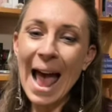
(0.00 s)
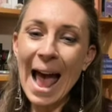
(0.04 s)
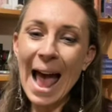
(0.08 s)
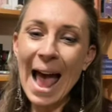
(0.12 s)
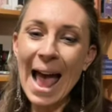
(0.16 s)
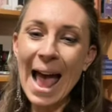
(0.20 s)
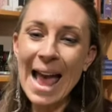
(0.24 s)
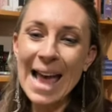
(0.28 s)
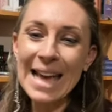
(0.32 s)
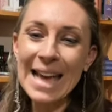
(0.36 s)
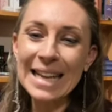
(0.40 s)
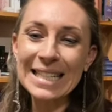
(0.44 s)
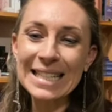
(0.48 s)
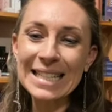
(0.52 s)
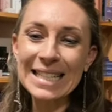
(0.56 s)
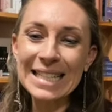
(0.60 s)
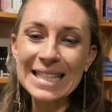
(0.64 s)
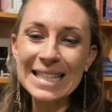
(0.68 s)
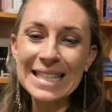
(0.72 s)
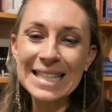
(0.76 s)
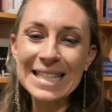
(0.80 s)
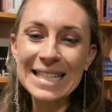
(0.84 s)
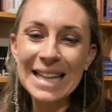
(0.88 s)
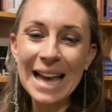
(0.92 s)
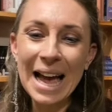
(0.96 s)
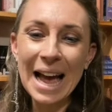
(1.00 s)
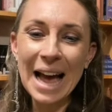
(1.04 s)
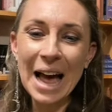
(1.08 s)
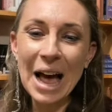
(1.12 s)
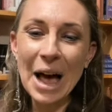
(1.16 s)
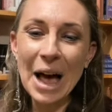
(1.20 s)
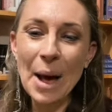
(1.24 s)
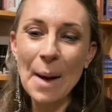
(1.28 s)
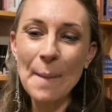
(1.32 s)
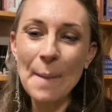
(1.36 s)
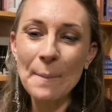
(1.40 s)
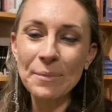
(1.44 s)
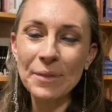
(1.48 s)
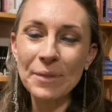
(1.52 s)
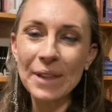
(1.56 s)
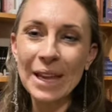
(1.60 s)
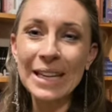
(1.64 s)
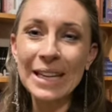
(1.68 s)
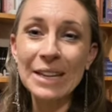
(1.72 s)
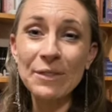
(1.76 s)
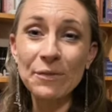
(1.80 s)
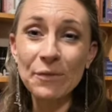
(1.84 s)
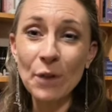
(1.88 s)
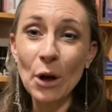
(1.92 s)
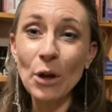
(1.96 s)
And
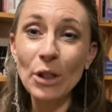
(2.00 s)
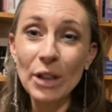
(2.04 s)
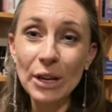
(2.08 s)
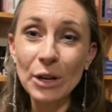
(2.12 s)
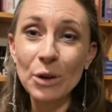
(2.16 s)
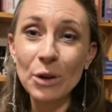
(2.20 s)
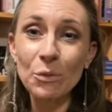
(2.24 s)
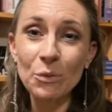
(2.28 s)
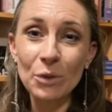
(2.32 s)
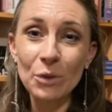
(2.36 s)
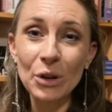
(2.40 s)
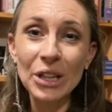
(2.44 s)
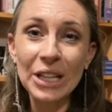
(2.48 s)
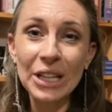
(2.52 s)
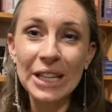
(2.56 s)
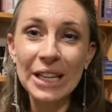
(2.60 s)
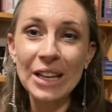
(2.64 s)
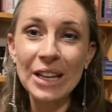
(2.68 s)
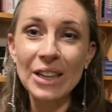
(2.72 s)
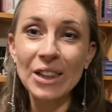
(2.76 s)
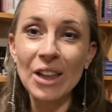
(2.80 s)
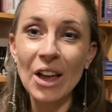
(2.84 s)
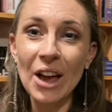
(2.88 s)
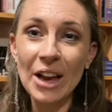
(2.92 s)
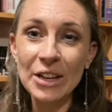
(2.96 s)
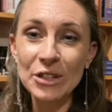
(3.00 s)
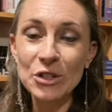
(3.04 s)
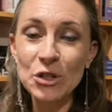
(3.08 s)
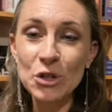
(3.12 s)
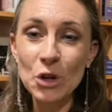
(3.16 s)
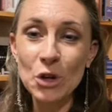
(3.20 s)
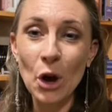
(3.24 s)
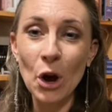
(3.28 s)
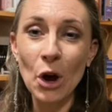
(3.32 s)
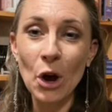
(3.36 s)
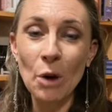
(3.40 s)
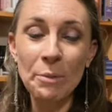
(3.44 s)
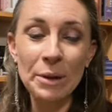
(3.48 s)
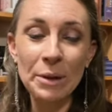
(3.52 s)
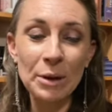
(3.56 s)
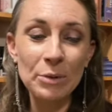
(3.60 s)
it felt like a really aligned job.